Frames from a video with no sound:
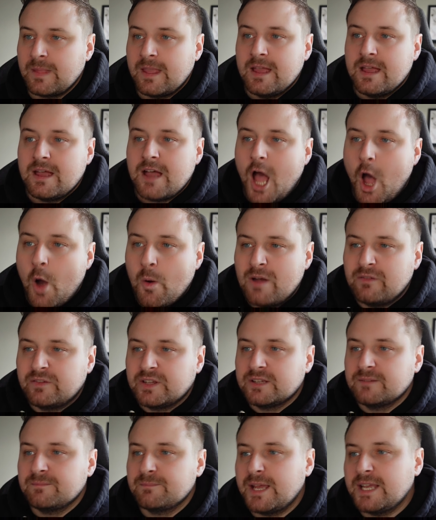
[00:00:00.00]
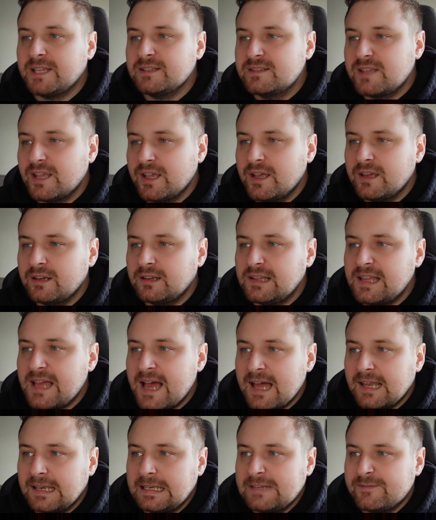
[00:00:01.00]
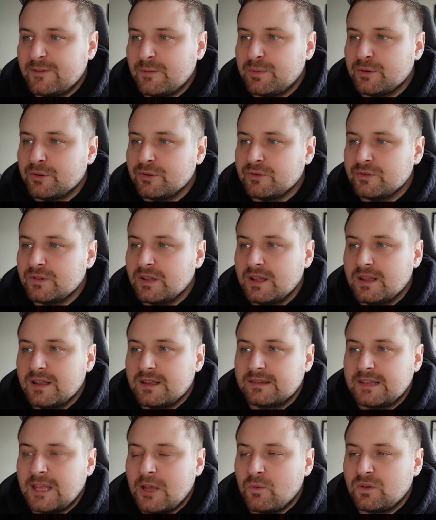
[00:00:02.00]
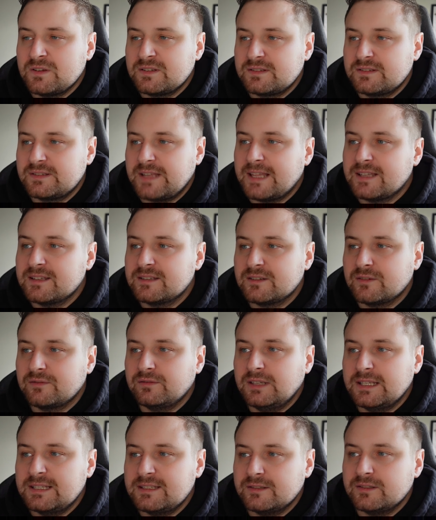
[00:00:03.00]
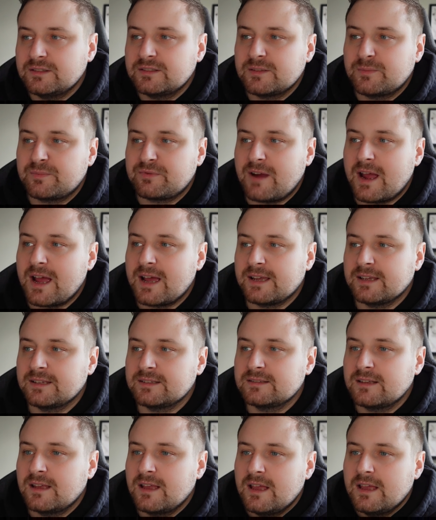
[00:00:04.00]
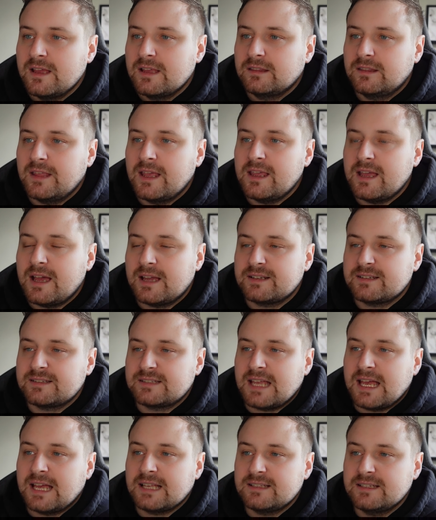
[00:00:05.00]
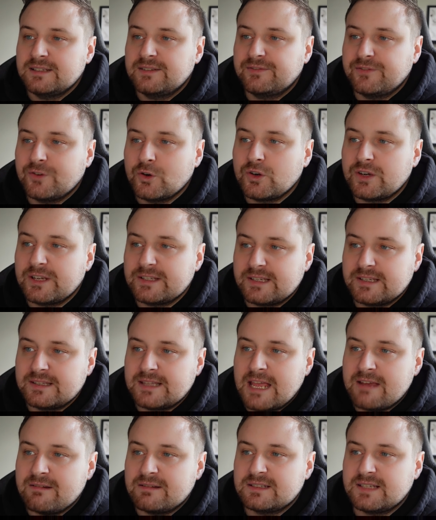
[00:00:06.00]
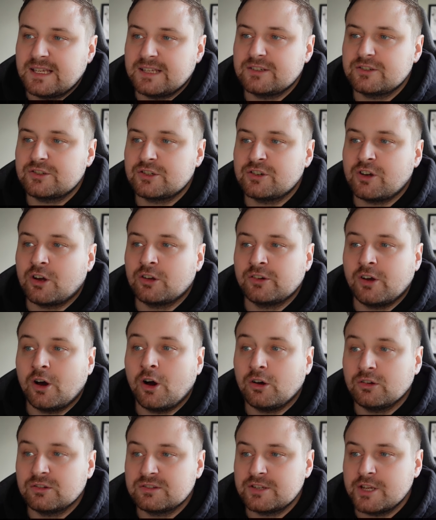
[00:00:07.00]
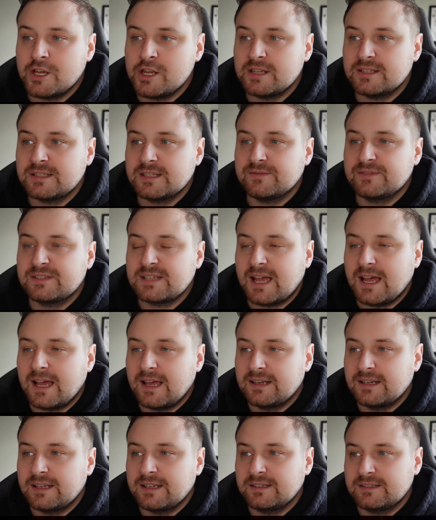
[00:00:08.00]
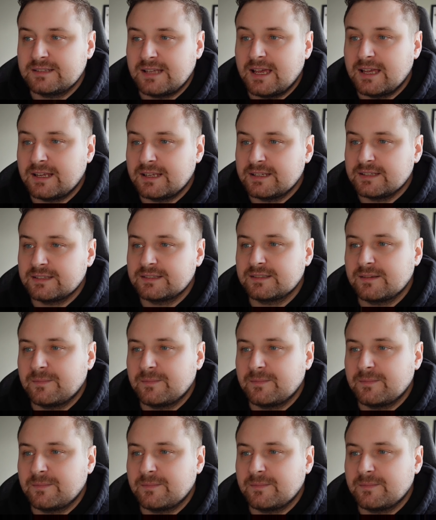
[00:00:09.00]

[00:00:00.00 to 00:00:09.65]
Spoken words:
However, internally at Liverpool, there was a sense of little surprise. They had started focusing their attention on alternative targets.